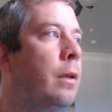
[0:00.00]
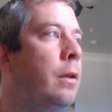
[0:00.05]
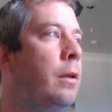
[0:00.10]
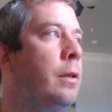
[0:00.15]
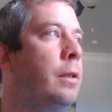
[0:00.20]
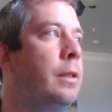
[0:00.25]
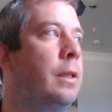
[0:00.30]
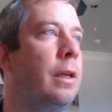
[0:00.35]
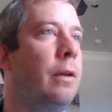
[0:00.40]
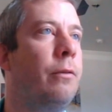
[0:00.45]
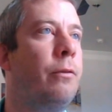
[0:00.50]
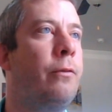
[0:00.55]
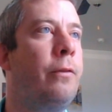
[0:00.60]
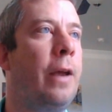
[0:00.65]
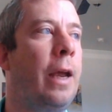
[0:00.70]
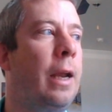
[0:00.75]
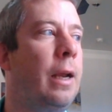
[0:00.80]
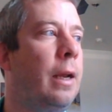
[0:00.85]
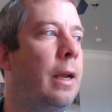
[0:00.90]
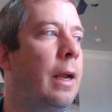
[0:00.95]
You see it
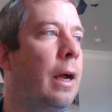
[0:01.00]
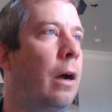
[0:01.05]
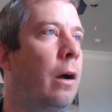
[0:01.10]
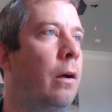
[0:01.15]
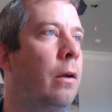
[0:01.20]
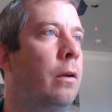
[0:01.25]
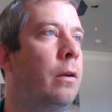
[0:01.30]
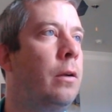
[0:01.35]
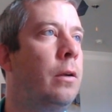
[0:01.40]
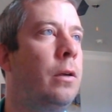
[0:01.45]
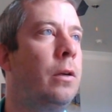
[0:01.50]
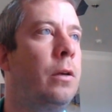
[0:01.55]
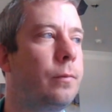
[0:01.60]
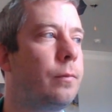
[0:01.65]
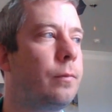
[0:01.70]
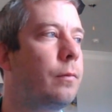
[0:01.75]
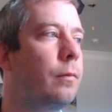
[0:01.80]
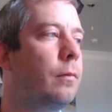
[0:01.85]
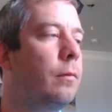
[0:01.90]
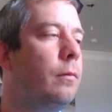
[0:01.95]
faded out
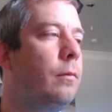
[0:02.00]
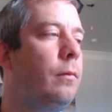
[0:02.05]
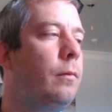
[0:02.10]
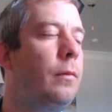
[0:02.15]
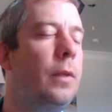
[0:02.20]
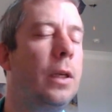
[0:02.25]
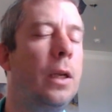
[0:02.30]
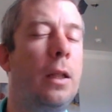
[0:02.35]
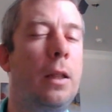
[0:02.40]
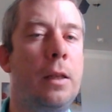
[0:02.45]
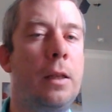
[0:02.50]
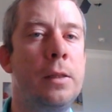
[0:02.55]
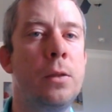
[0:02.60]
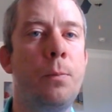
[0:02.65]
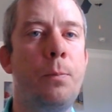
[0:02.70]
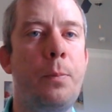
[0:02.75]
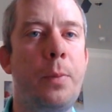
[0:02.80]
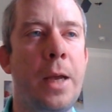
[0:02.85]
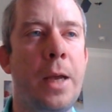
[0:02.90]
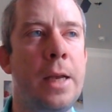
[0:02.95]
these
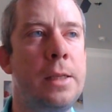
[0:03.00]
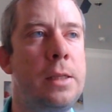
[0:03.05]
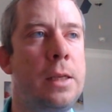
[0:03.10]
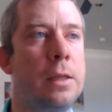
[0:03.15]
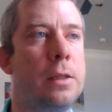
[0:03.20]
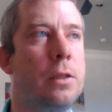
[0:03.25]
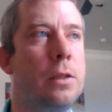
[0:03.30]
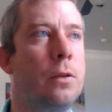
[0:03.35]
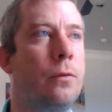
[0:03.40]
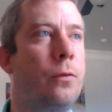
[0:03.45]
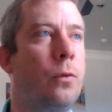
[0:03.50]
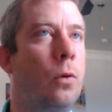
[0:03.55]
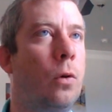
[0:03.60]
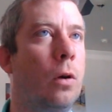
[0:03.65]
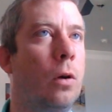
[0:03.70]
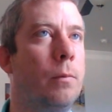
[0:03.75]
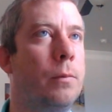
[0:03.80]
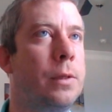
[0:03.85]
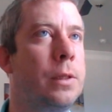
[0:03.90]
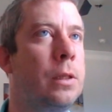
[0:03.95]
basics to
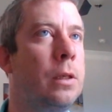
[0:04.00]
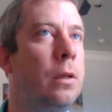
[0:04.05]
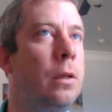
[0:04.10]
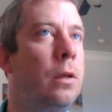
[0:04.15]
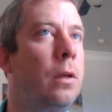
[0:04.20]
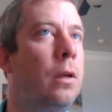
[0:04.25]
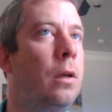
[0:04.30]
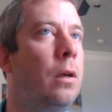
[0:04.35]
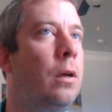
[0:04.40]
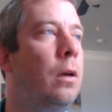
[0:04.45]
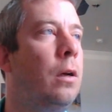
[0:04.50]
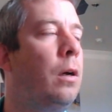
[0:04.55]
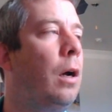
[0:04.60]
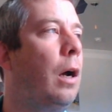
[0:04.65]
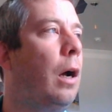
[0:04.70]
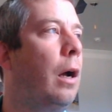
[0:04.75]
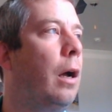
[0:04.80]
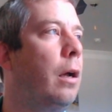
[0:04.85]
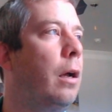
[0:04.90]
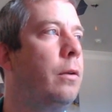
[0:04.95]
forms.
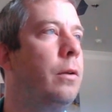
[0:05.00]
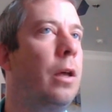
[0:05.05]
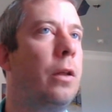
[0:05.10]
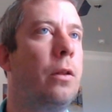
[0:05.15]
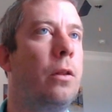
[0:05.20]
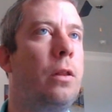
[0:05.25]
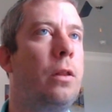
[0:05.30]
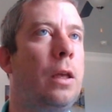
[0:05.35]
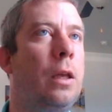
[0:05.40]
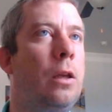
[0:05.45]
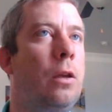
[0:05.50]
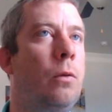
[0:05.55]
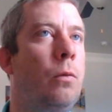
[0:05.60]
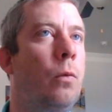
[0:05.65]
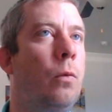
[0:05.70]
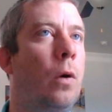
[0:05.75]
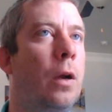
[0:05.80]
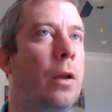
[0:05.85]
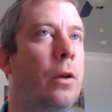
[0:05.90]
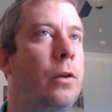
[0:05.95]
Uh, another thing you
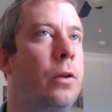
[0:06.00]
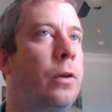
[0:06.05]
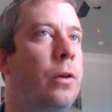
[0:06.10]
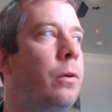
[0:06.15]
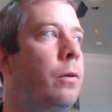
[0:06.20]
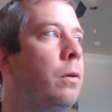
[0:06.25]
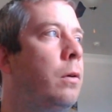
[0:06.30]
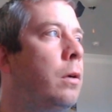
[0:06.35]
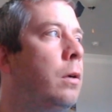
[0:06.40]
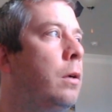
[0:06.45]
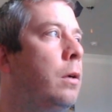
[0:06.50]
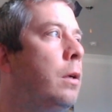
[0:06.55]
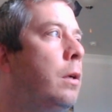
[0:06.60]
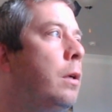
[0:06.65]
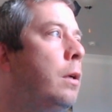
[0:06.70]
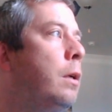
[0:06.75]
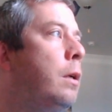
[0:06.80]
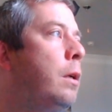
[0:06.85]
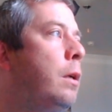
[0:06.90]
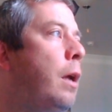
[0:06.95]
want to do,
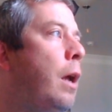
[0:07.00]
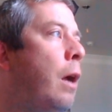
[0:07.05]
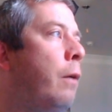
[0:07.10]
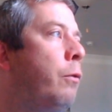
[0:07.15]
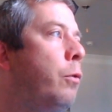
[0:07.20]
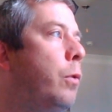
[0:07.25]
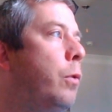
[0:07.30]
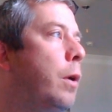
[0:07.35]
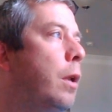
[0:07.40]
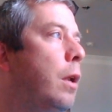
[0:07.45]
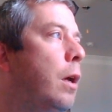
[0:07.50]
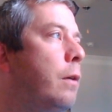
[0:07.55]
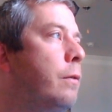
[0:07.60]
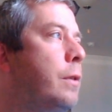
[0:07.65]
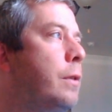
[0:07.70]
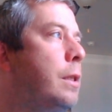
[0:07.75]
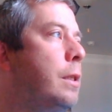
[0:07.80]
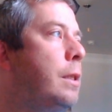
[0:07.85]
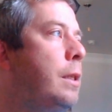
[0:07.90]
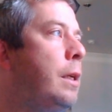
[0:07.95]
everyone loves
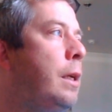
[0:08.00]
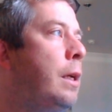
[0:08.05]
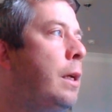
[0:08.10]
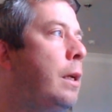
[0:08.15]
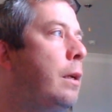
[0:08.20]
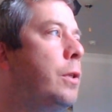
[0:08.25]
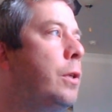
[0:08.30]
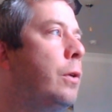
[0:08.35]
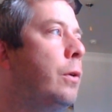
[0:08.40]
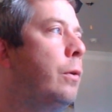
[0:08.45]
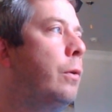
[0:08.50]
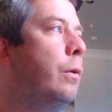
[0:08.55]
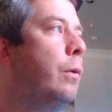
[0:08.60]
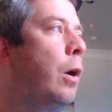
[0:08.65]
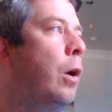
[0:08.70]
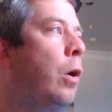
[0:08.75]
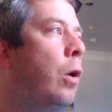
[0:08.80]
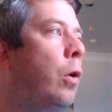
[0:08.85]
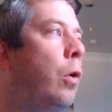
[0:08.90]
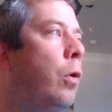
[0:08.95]
to see it, to
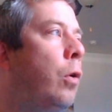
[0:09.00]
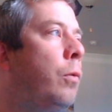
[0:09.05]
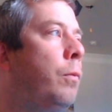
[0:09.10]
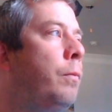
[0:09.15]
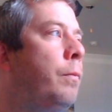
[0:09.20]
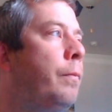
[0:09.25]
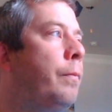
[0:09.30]
home,